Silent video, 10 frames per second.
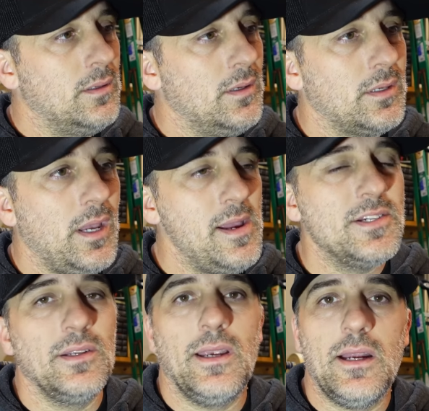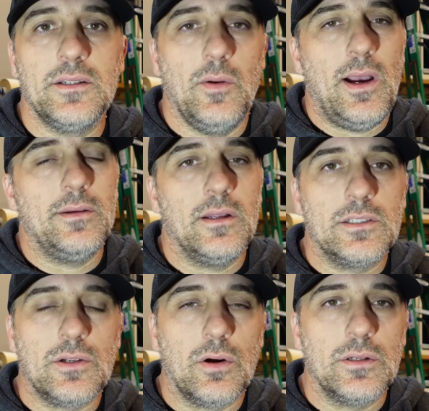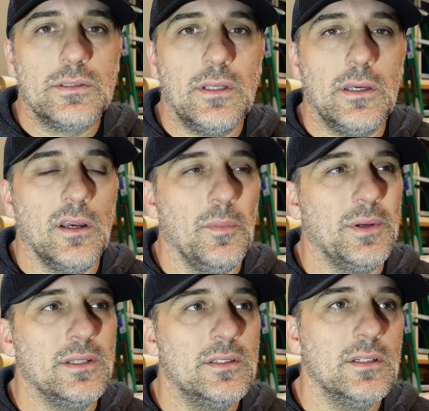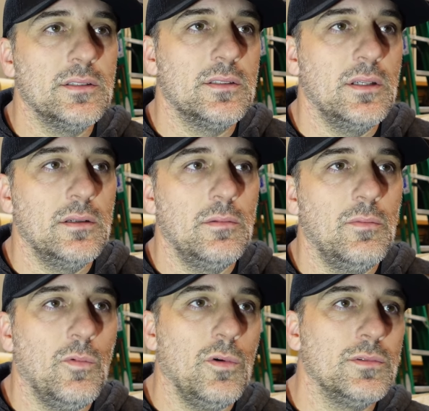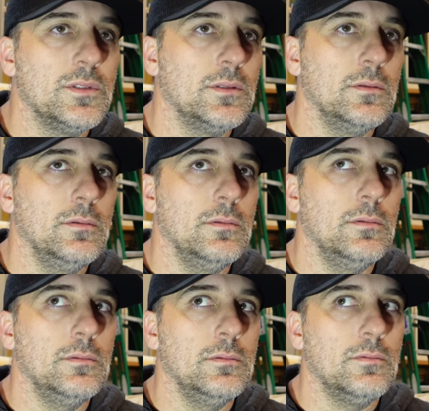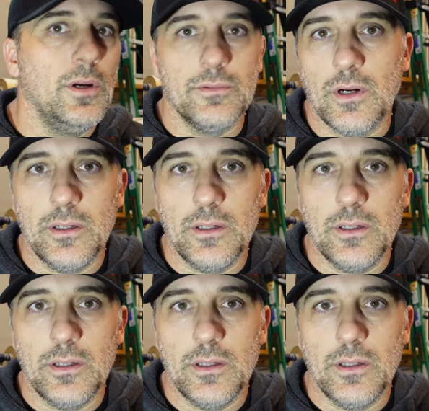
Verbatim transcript: occasionally I'd go out and I'd start this thing up and it just didn't want to run right.